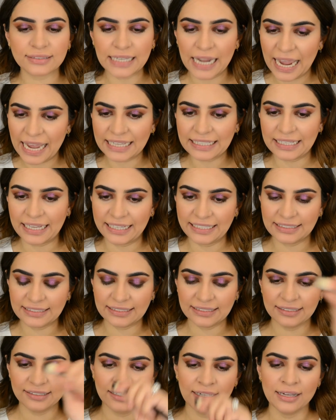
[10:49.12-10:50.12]
Highlight.
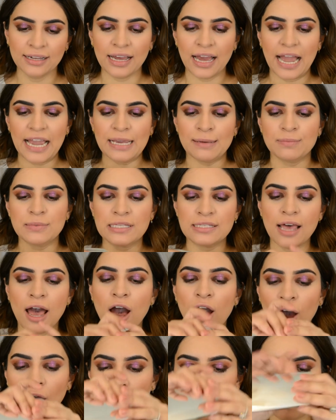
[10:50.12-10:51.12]
I am
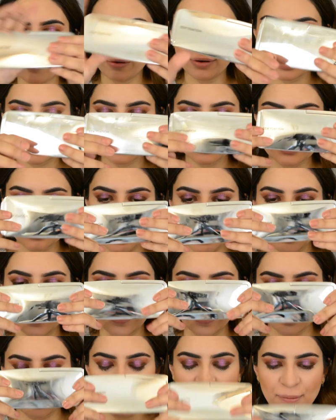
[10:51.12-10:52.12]
so
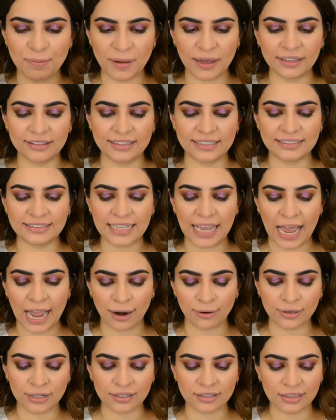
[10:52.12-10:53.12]
excited about this
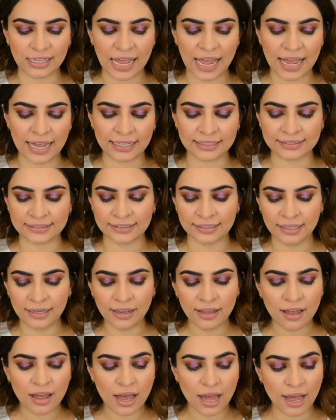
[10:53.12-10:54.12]
Hourglass
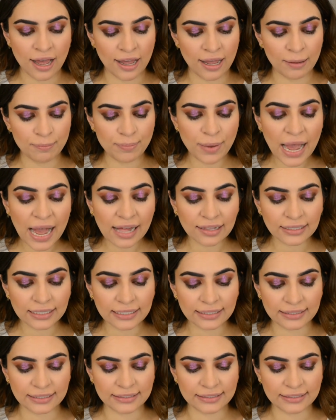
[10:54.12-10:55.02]
palette.